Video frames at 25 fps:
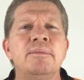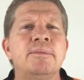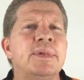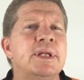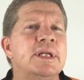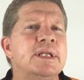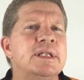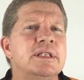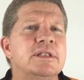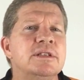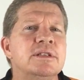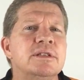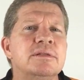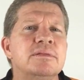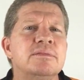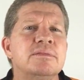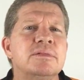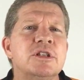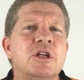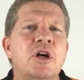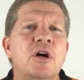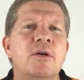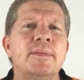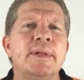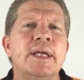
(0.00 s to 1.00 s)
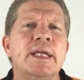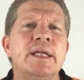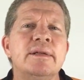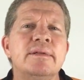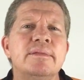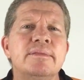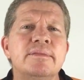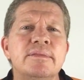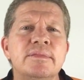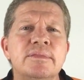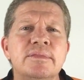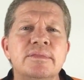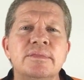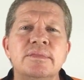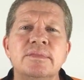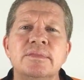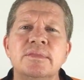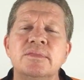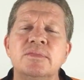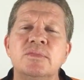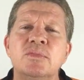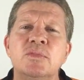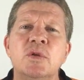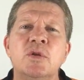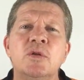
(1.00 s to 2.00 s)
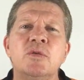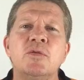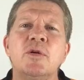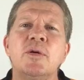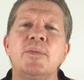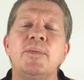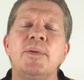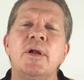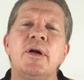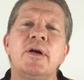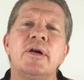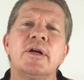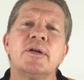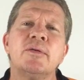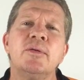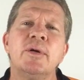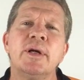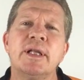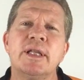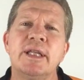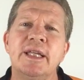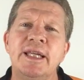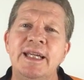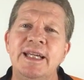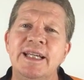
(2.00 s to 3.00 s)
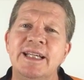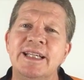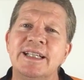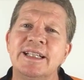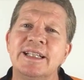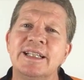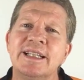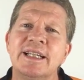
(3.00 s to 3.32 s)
Please comment, we'll reply quickly,